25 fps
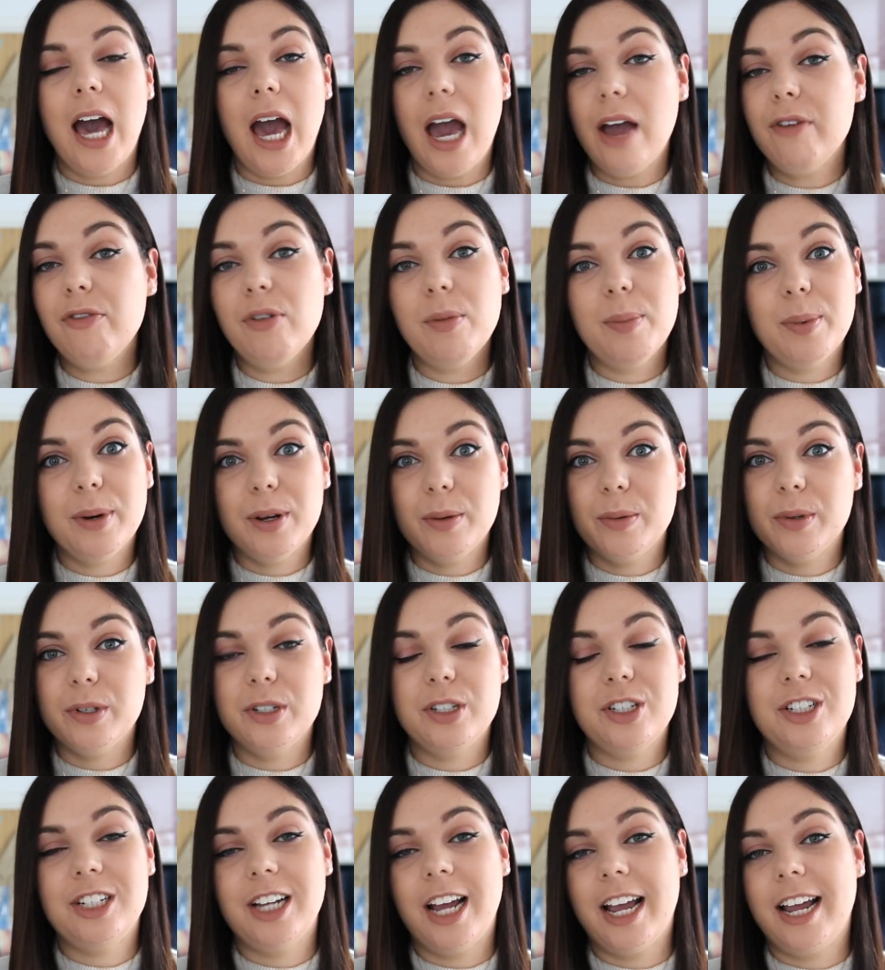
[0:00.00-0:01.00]
everybody
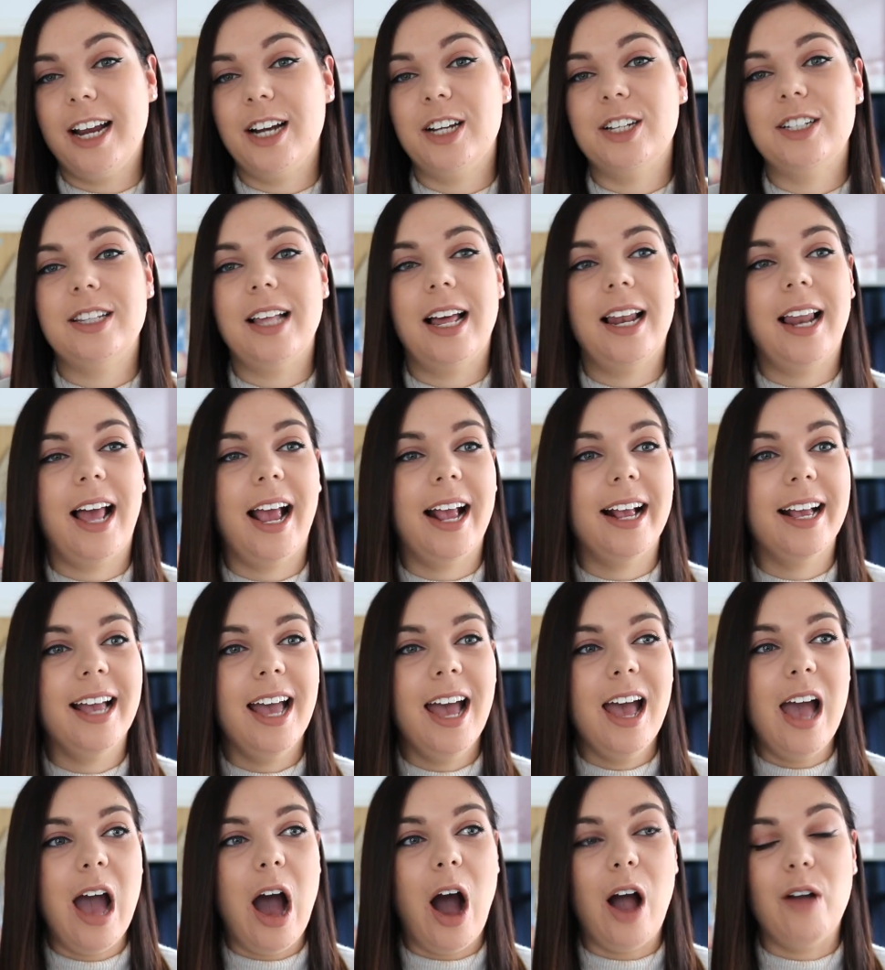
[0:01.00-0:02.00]
wants change. They're like,
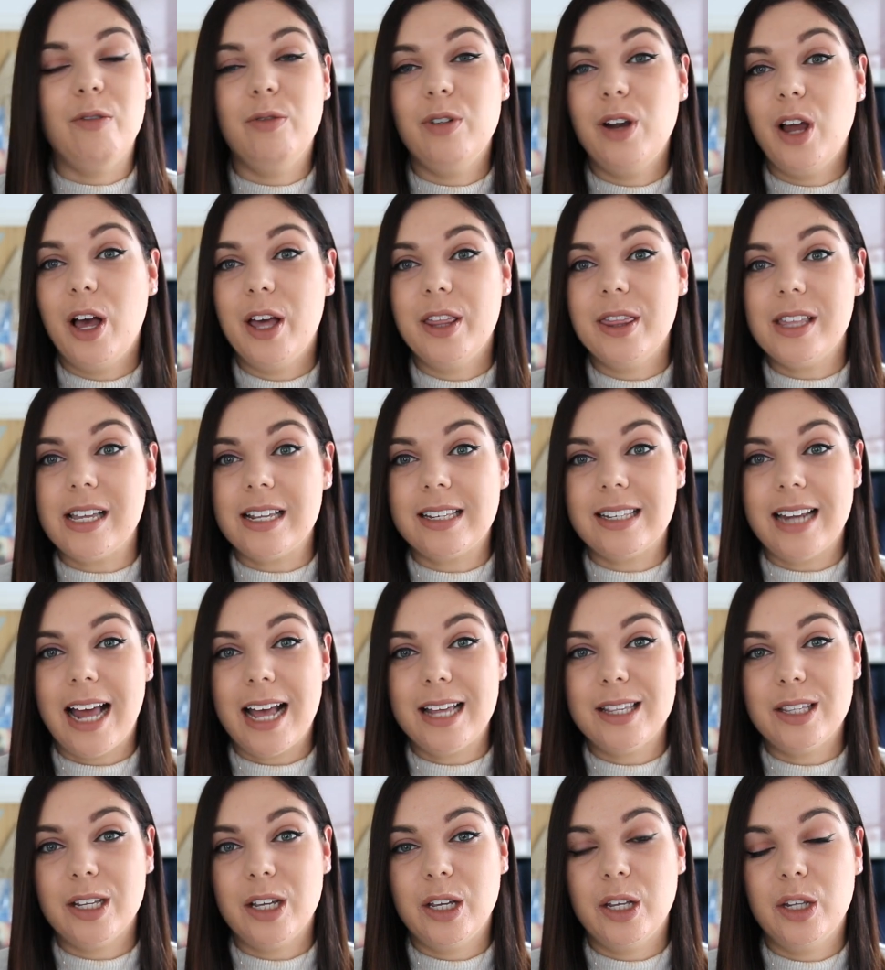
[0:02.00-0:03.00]
I've learned these
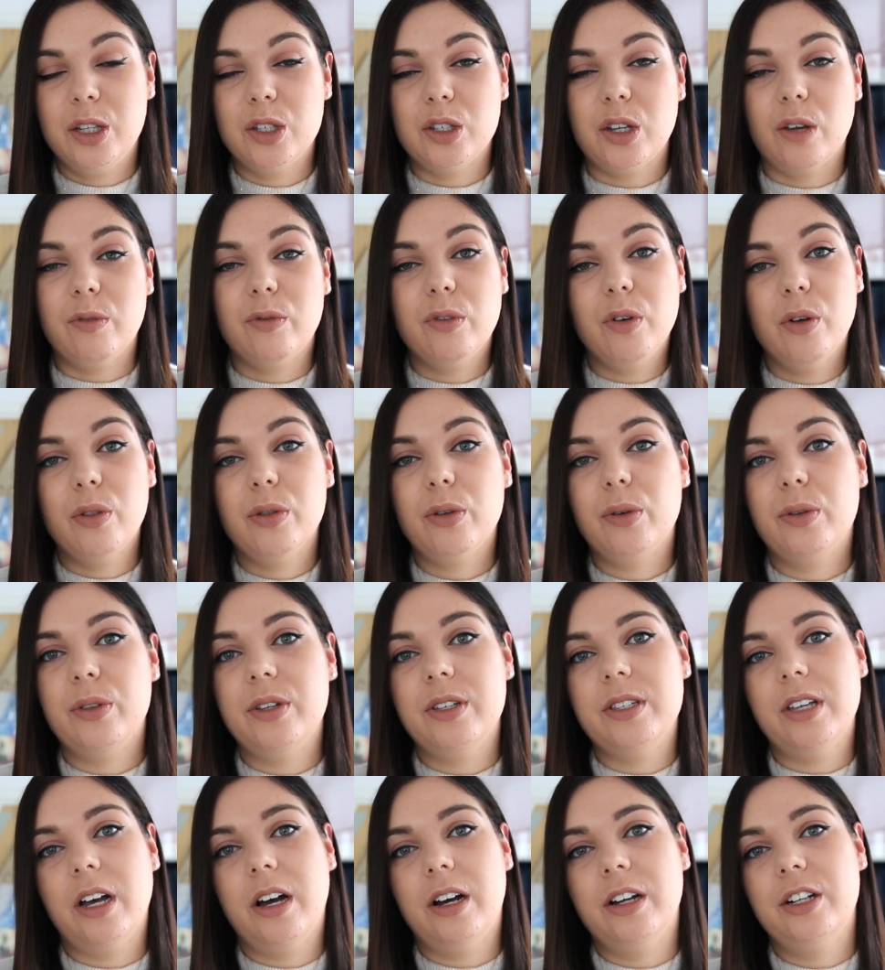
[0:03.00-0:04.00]
lessons, I've gone through
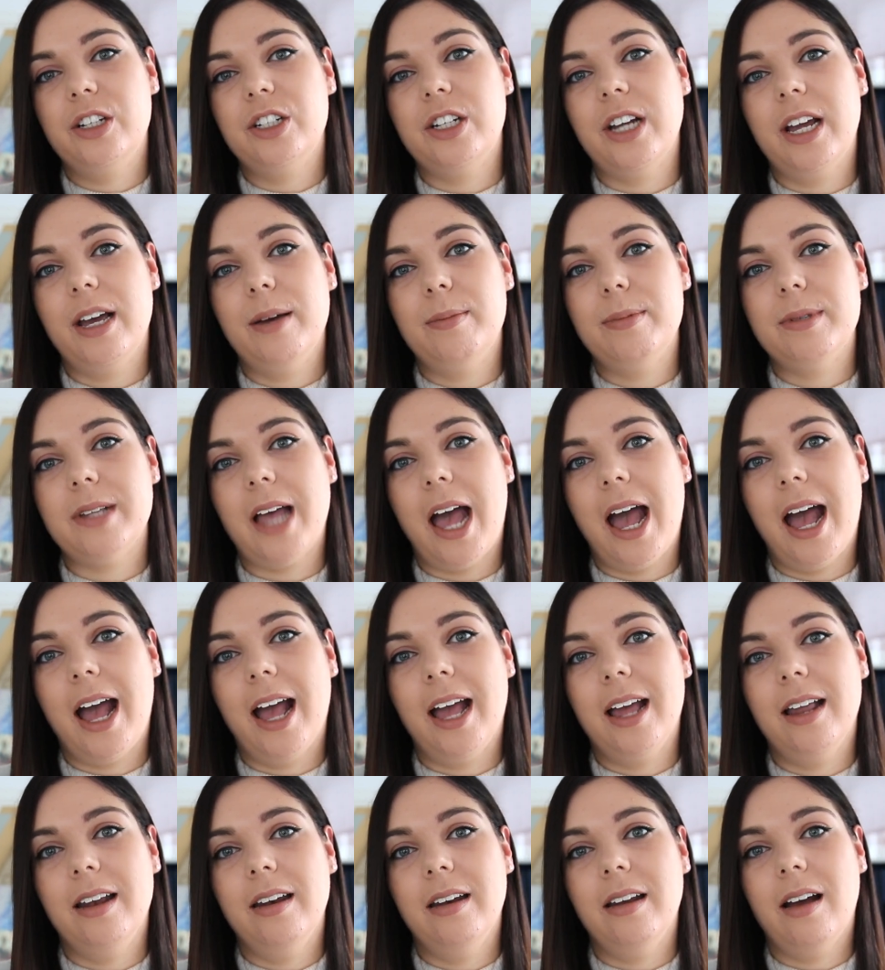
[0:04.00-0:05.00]
these hardships,
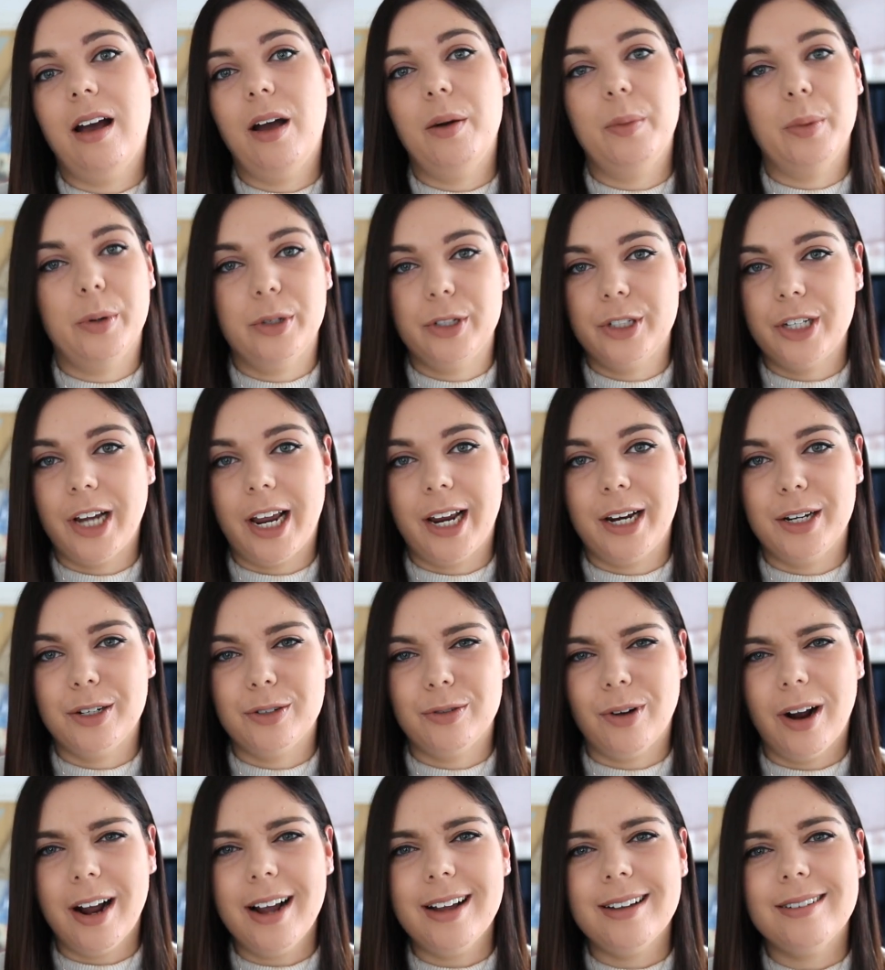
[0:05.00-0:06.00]
and I want
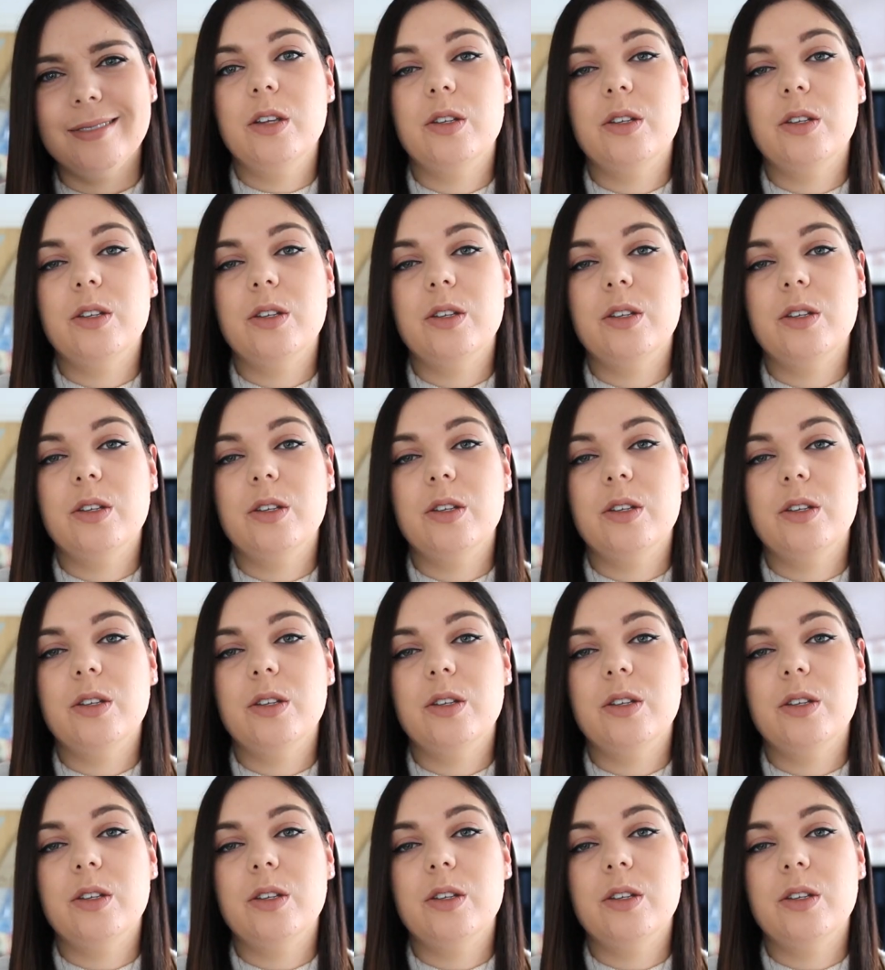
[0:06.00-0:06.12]
change, right?